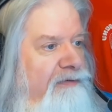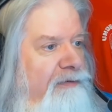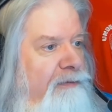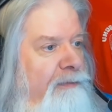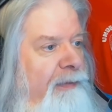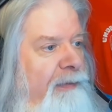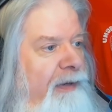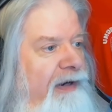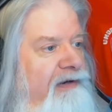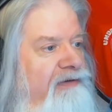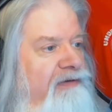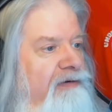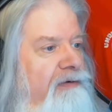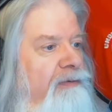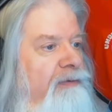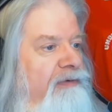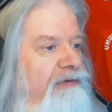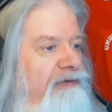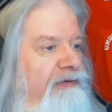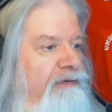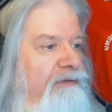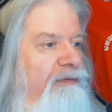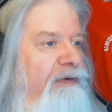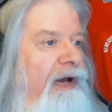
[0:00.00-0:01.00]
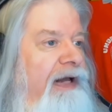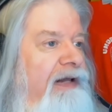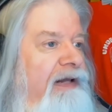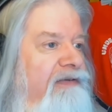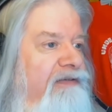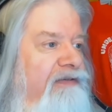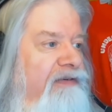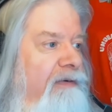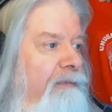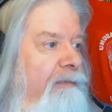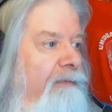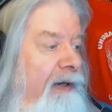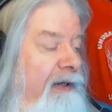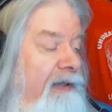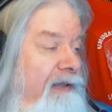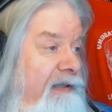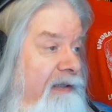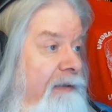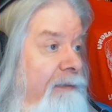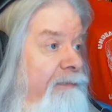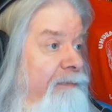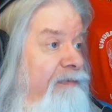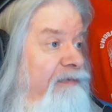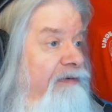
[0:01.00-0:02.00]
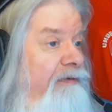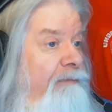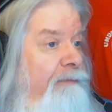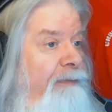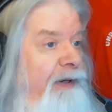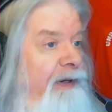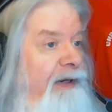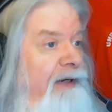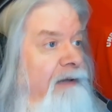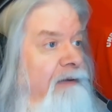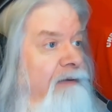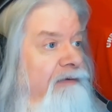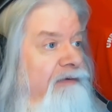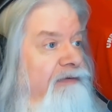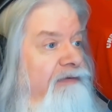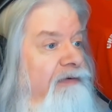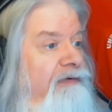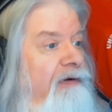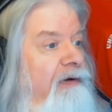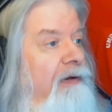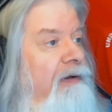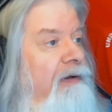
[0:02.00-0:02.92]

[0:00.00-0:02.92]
So magic was advancing by leaps and bounds.